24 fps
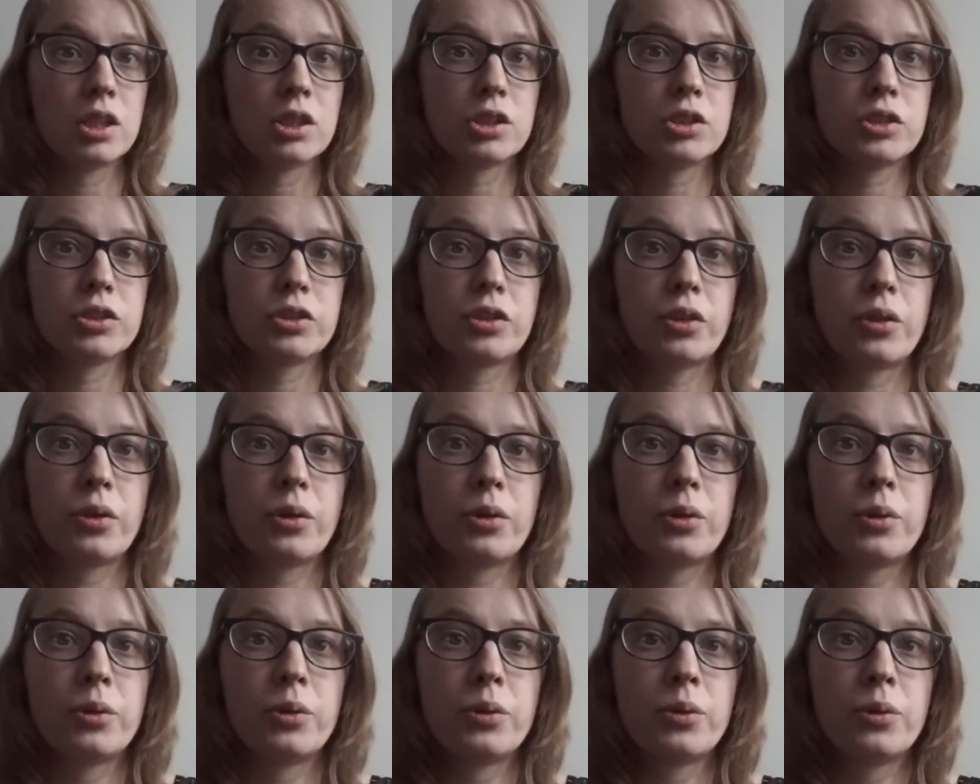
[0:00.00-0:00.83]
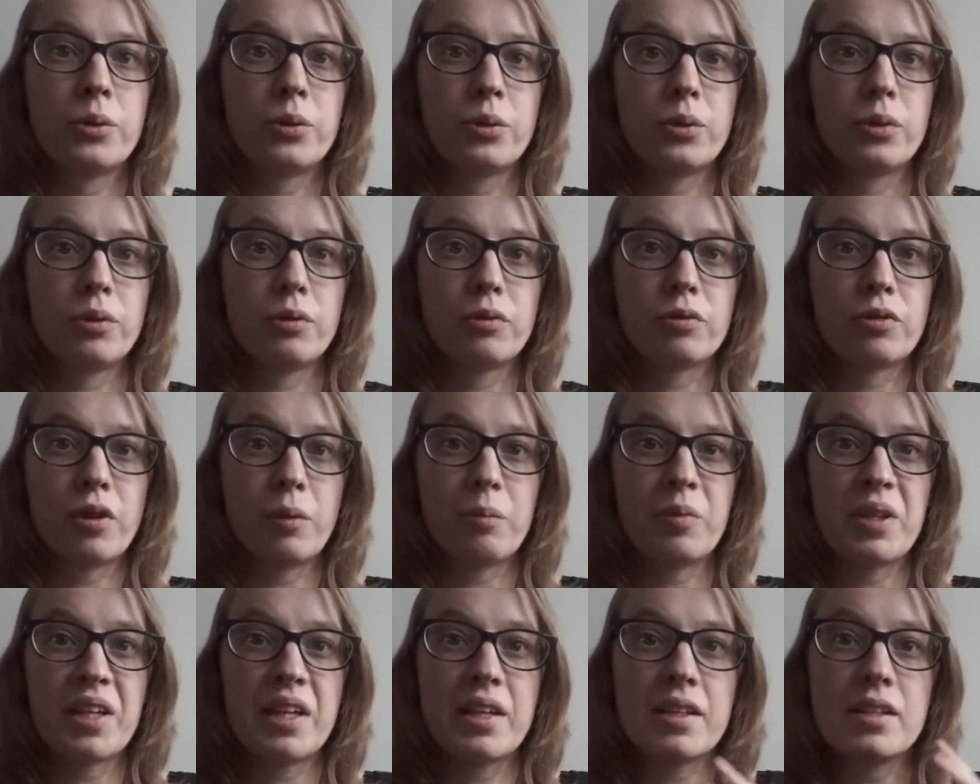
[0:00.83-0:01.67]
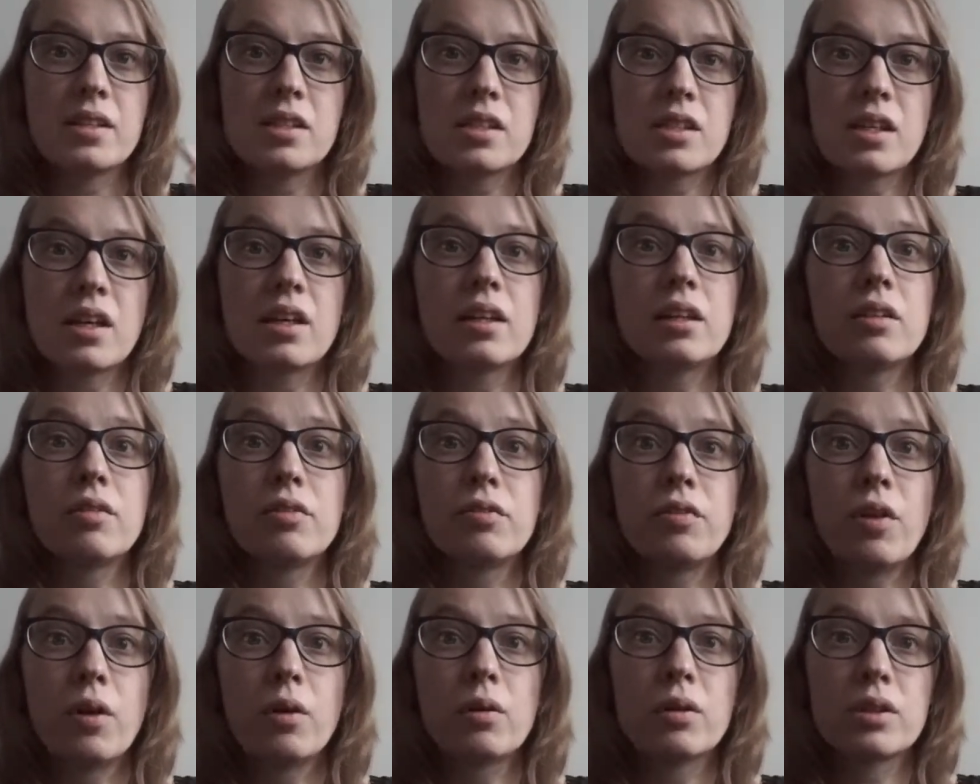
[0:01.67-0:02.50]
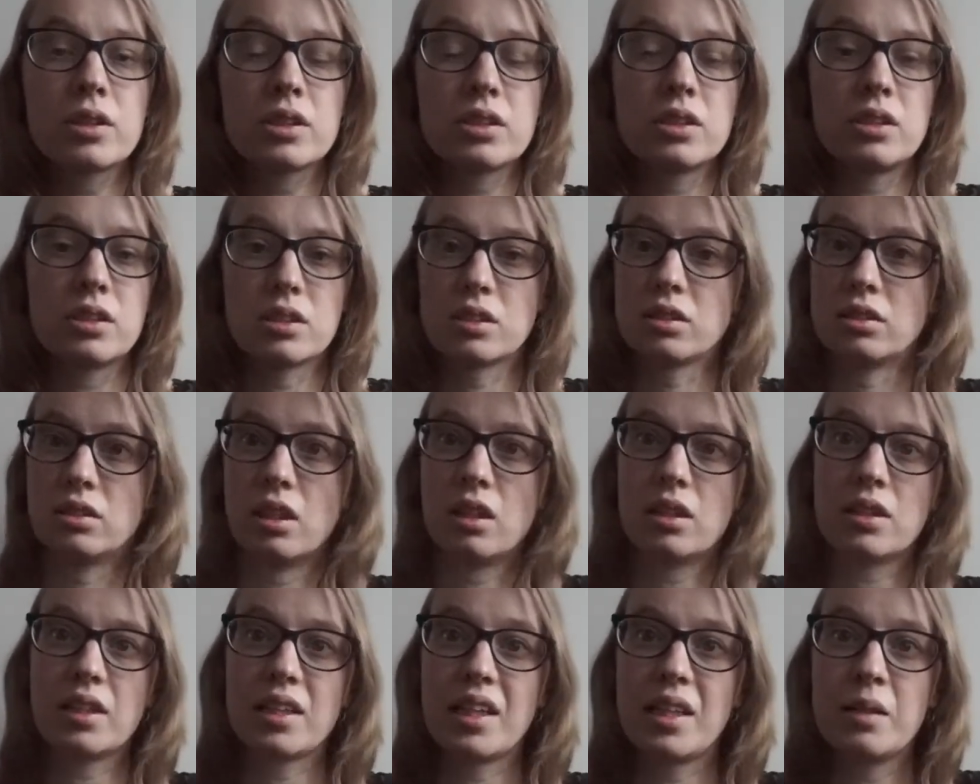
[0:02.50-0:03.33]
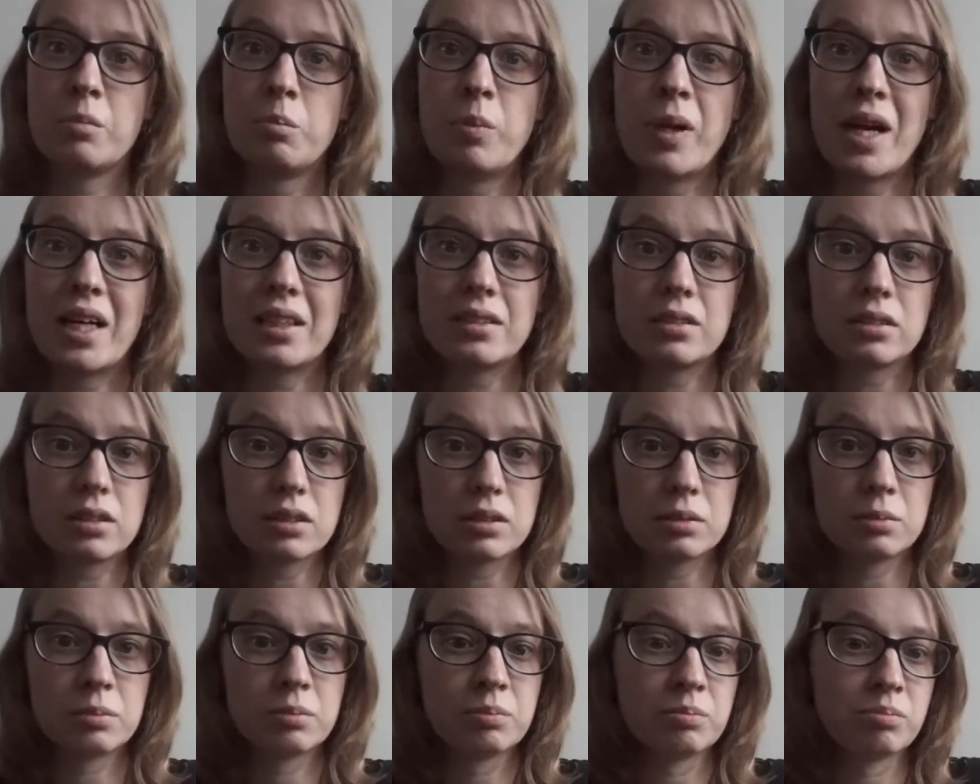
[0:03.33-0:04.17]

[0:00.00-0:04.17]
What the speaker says: So from the inside the focus does not get better,